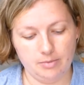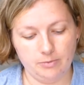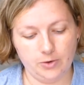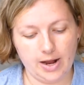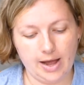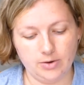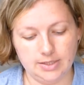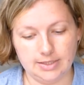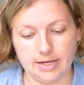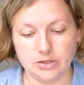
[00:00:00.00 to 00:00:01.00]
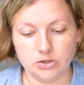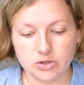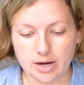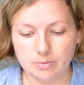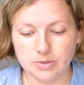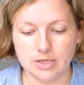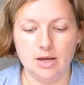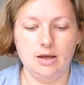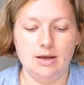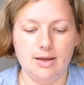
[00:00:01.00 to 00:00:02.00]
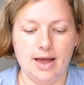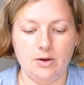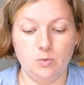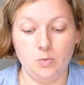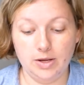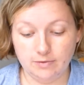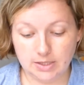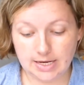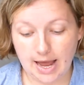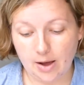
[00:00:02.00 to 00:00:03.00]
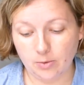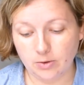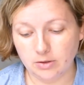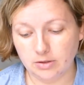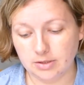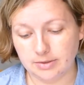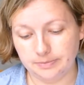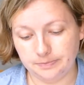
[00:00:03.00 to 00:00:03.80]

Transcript: for how to design the stripes, how to weave the towels,